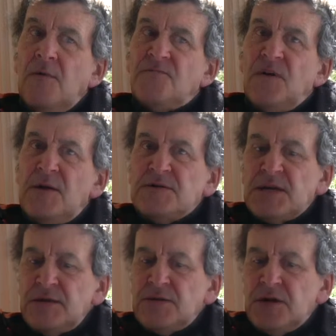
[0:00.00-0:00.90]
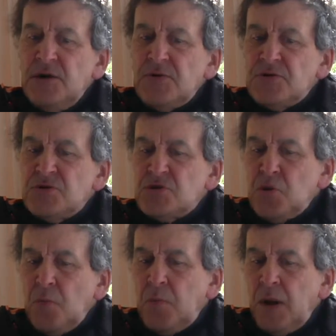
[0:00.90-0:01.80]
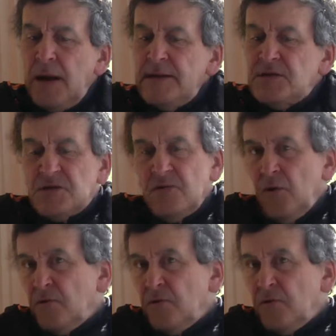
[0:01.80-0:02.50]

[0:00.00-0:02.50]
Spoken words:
Various executions took place not